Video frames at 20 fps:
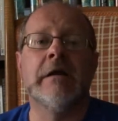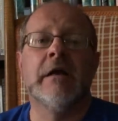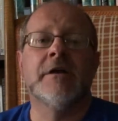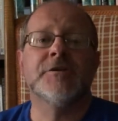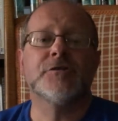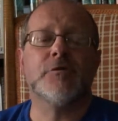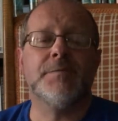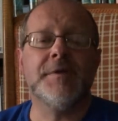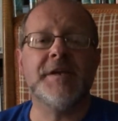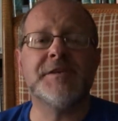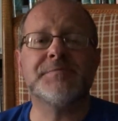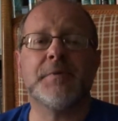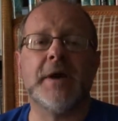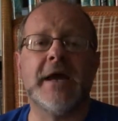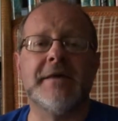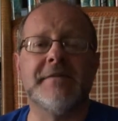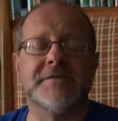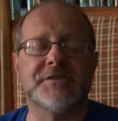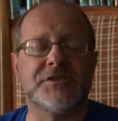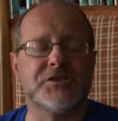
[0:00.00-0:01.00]
So please pray
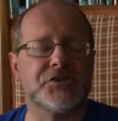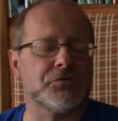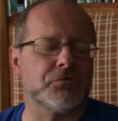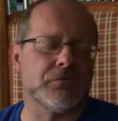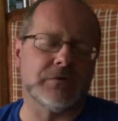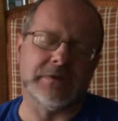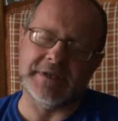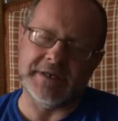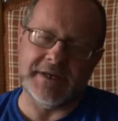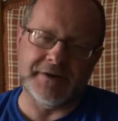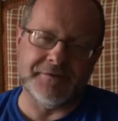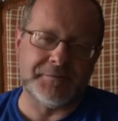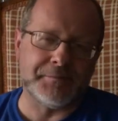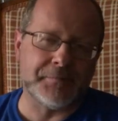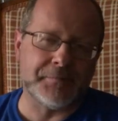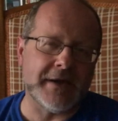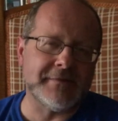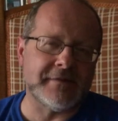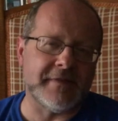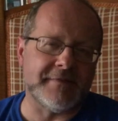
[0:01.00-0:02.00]
this is short-lived.
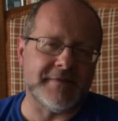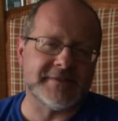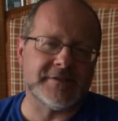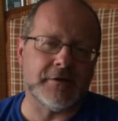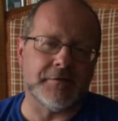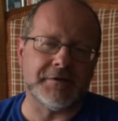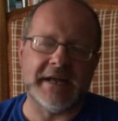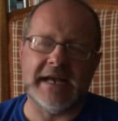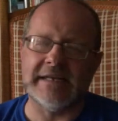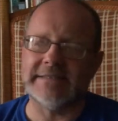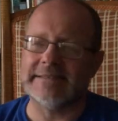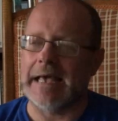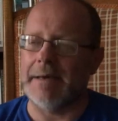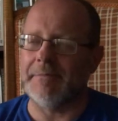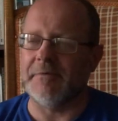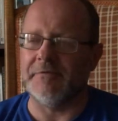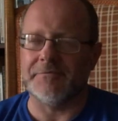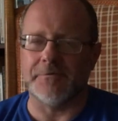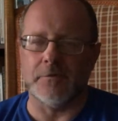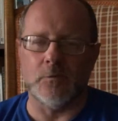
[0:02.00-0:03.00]
that this only has to
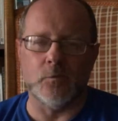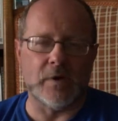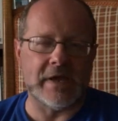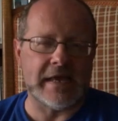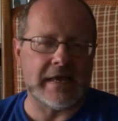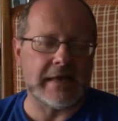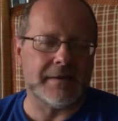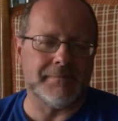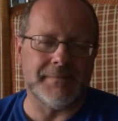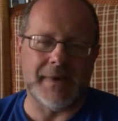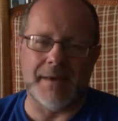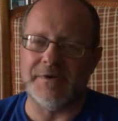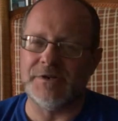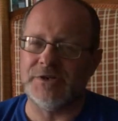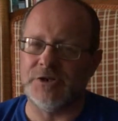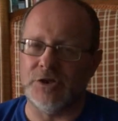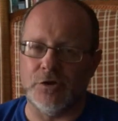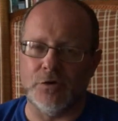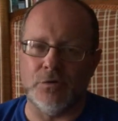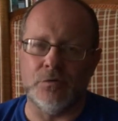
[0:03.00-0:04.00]
happen for a week, maybe
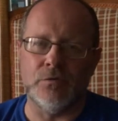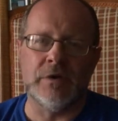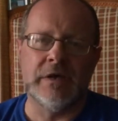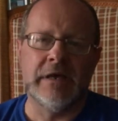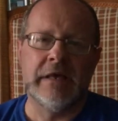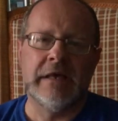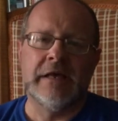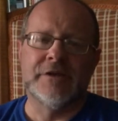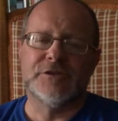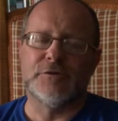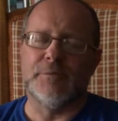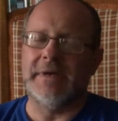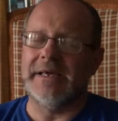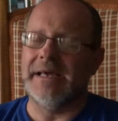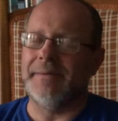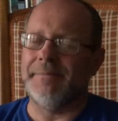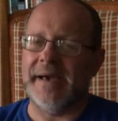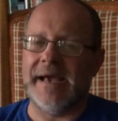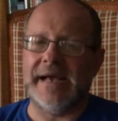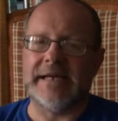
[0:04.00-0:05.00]
two, so we can
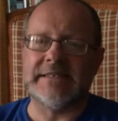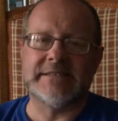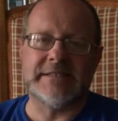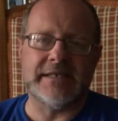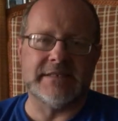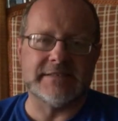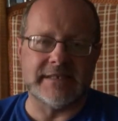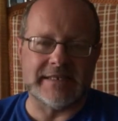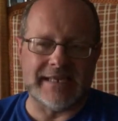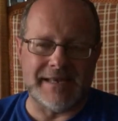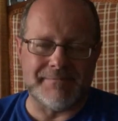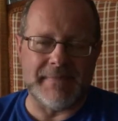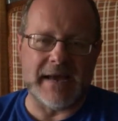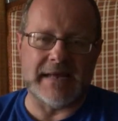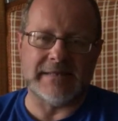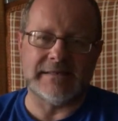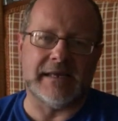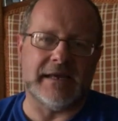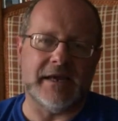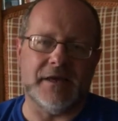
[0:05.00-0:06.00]
get past this and get back
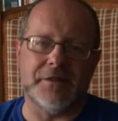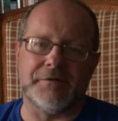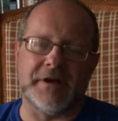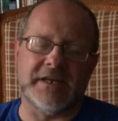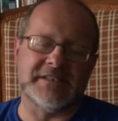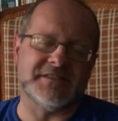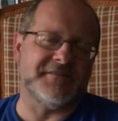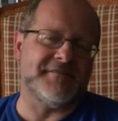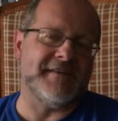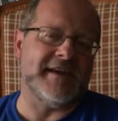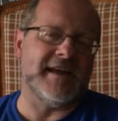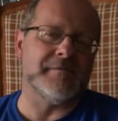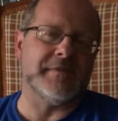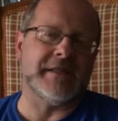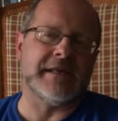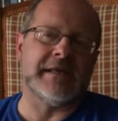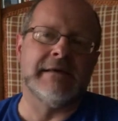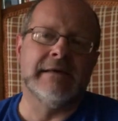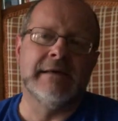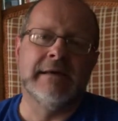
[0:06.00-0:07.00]
together as a
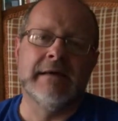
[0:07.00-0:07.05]
family.